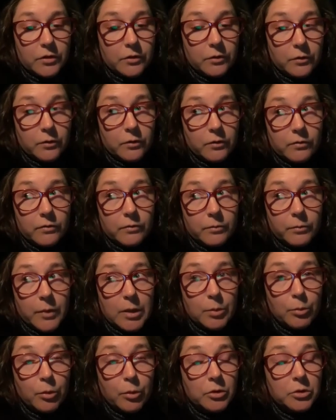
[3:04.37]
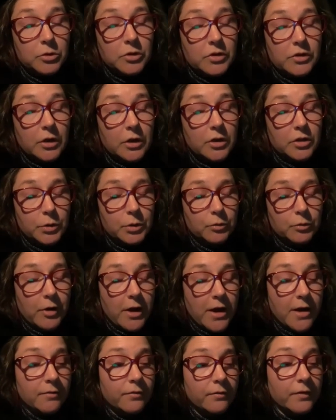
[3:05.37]
to people who start to
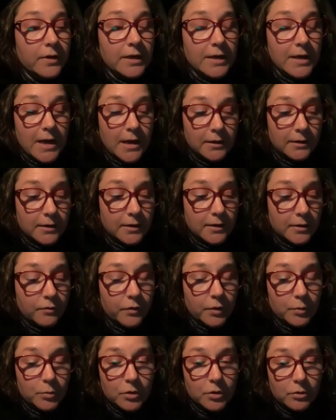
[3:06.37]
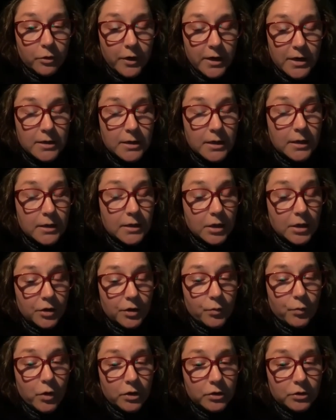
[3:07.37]
arrive in Canada from Ukraine and here
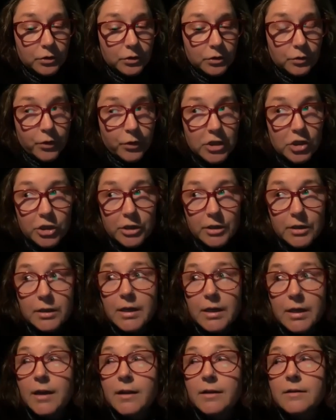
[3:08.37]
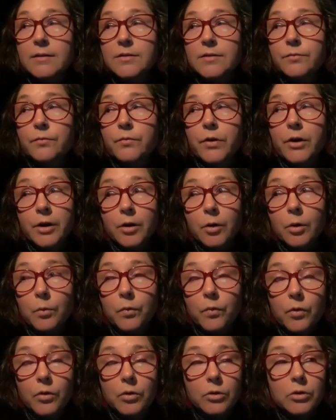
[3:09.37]
in Waterloo region, and very
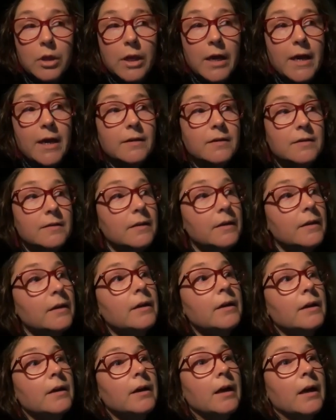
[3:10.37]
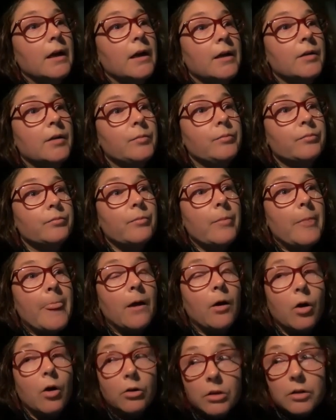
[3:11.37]
hopeful that
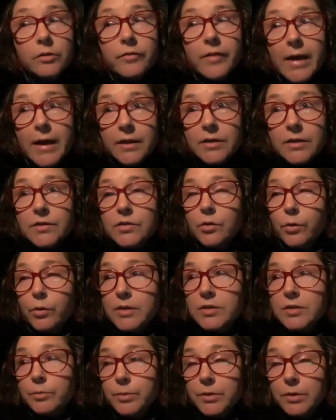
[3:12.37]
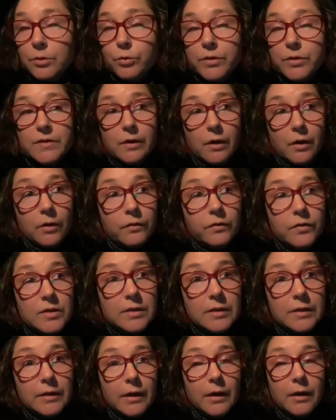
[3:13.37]
all of that is going to be resolved
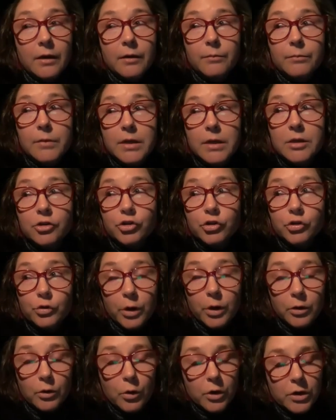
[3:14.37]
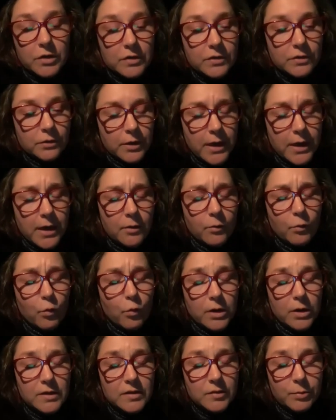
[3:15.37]
in short course, so that
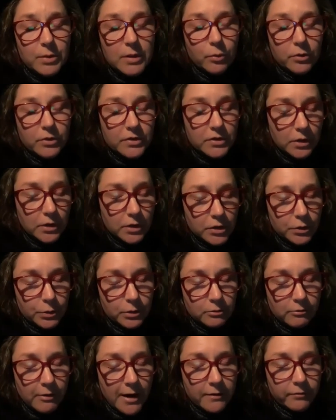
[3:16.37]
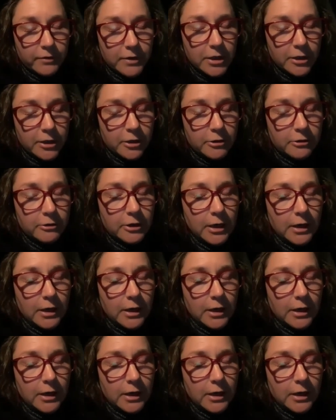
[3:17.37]
once people start to arrive here,